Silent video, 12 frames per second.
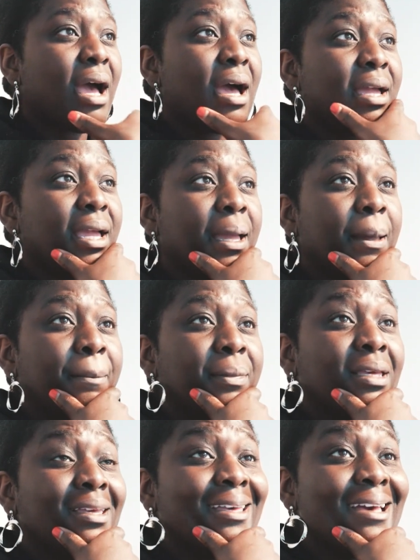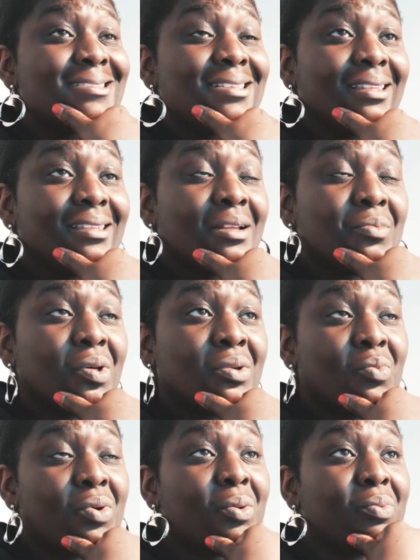I am guessing that I'm
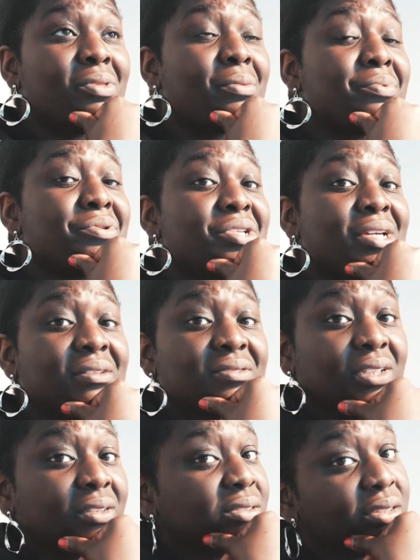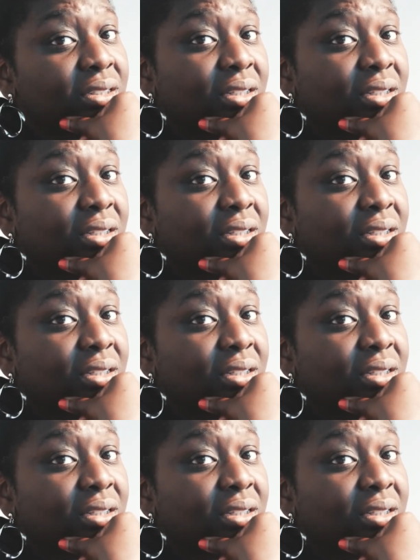gonna work with a projector,